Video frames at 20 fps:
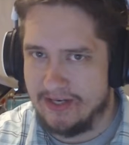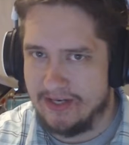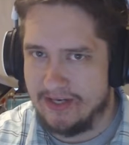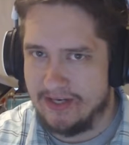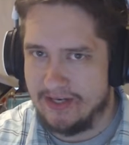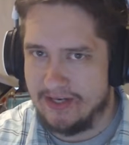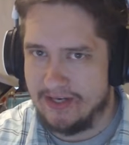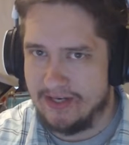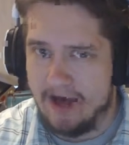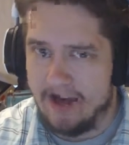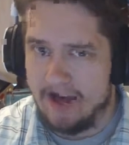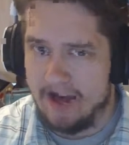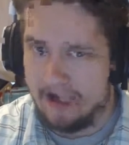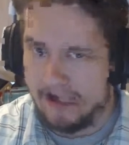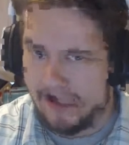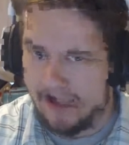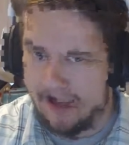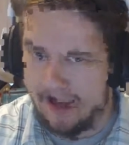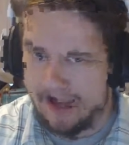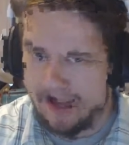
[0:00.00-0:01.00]
Or a
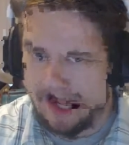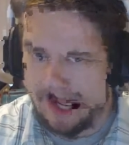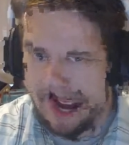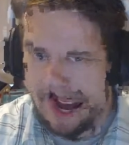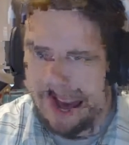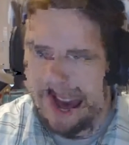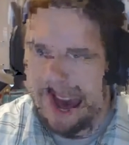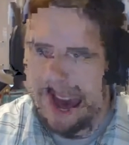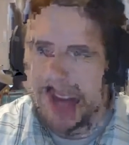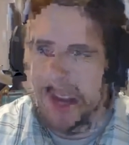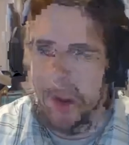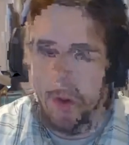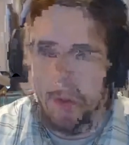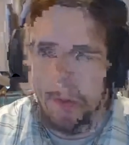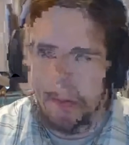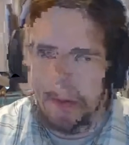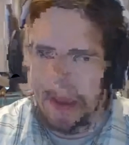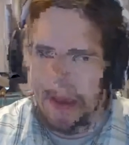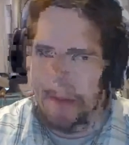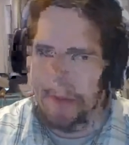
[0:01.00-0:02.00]
YouTube search, and you
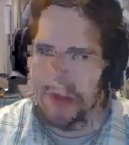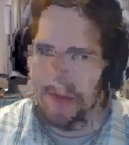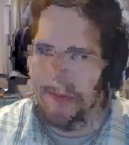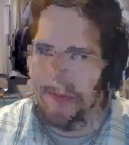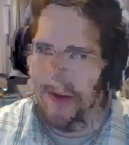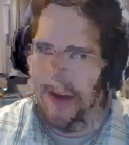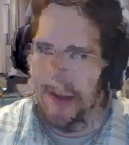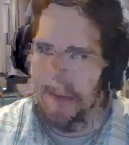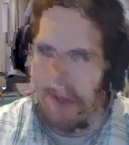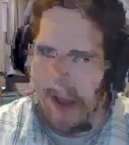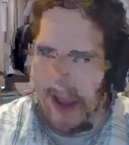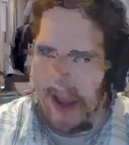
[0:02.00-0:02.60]
will be able to find